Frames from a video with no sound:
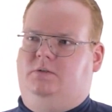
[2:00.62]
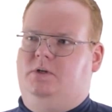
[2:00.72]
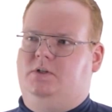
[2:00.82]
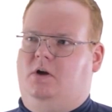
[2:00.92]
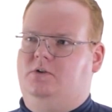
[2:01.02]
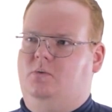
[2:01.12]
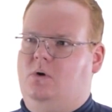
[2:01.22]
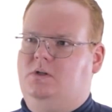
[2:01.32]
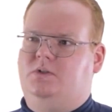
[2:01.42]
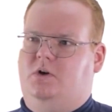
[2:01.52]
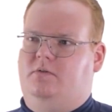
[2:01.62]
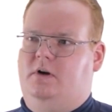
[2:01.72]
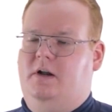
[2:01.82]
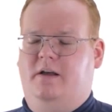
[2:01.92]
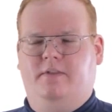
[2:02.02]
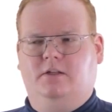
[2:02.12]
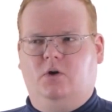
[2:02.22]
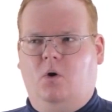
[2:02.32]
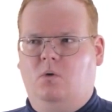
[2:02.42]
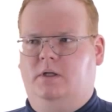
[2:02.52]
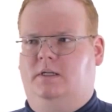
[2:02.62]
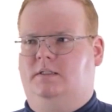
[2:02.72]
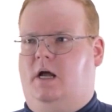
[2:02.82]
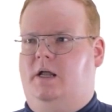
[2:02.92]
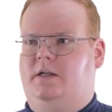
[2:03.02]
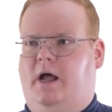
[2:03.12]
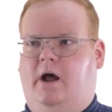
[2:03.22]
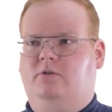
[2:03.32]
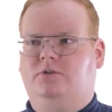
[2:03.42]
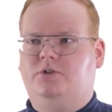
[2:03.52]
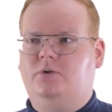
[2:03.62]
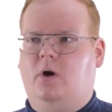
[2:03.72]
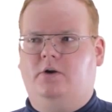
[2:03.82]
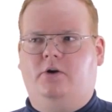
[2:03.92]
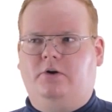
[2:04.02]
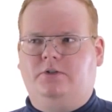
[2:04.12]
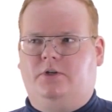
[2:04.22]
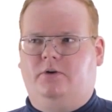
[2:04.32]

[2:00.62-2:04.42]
customers onto one server that's only designed to house 200